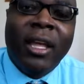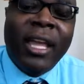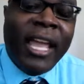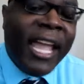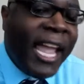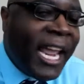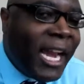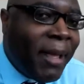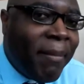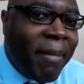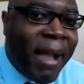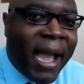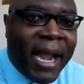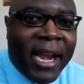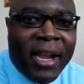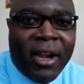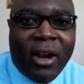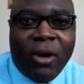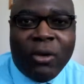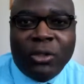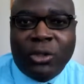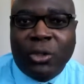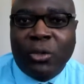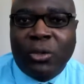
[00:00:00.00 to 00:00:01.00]
Anybody
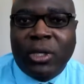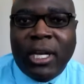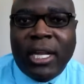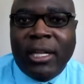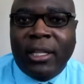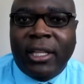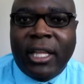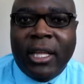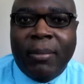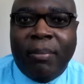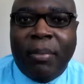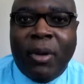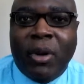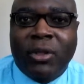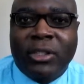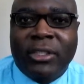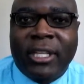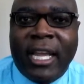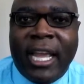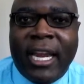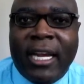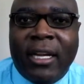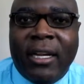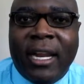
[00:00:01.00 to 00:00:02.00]
knows you couldn't keep your
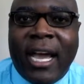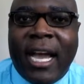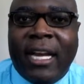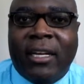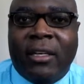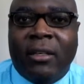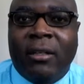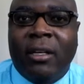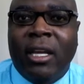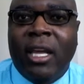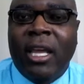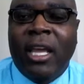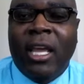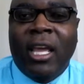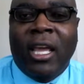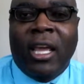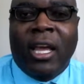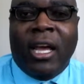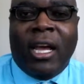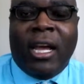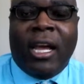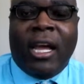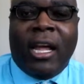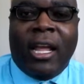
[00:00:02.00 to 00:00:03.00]
same doctor
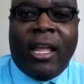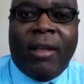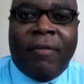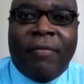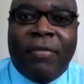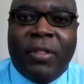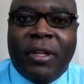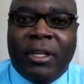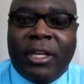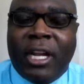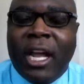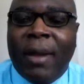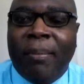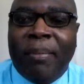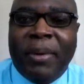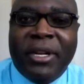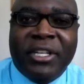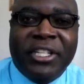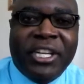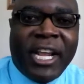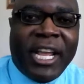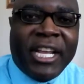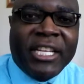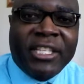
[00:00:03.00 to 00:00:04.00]
if the
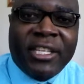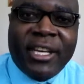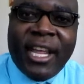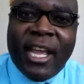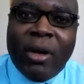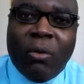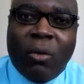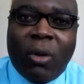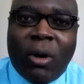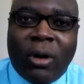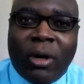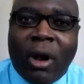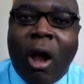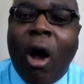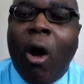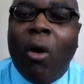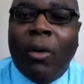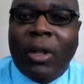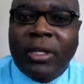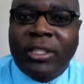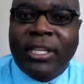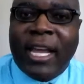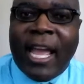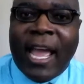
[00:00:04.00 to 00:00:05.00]
company changed network
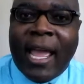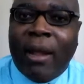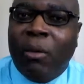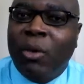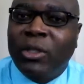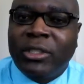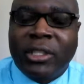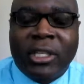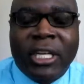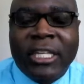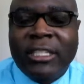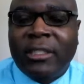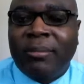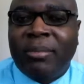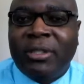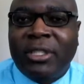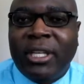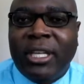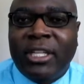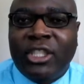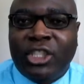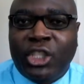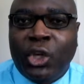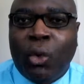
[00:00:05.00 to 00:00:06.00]
all the time. It wasn't
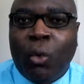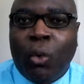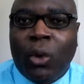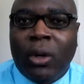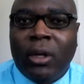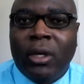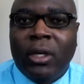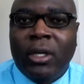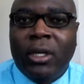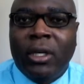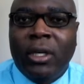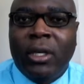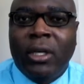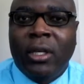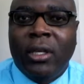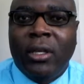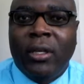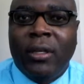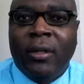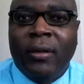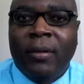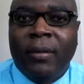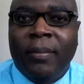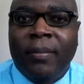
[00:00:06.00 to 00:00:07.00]
100% sure.
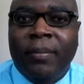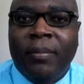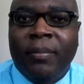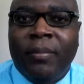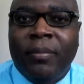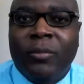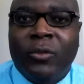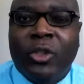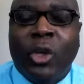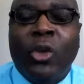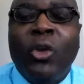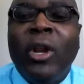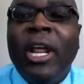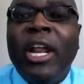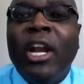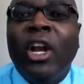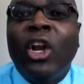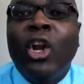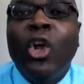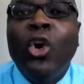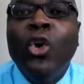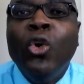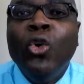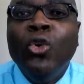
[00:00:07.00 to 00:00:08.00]
So you
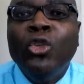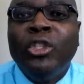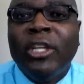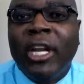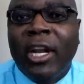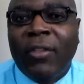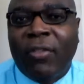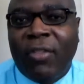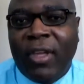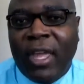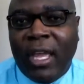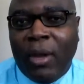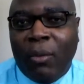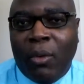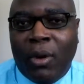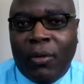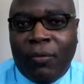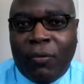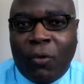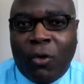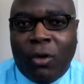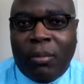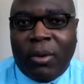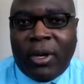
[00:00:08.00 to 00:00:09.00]
didn't lose anything when
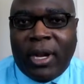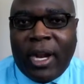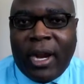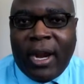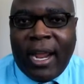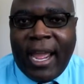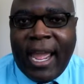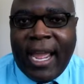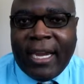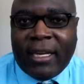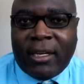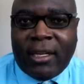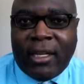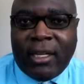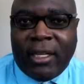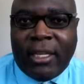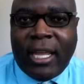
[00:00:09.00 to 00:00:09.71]
the Affordable Care Act